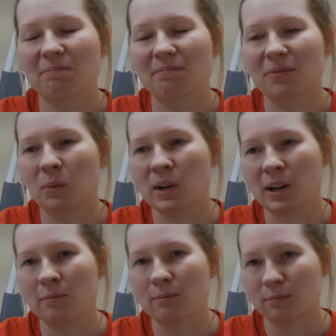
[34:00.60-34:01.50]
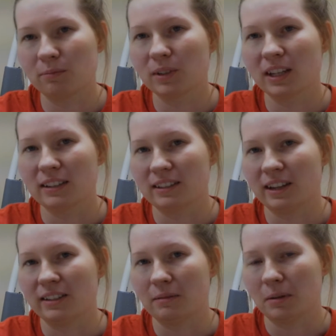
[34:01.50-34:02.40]
When I'm
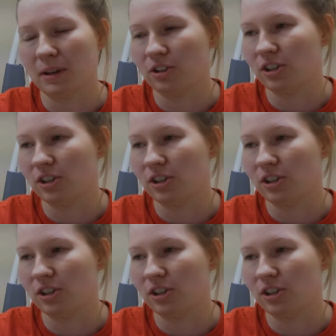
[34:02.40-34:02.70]
anesthetizing my patient.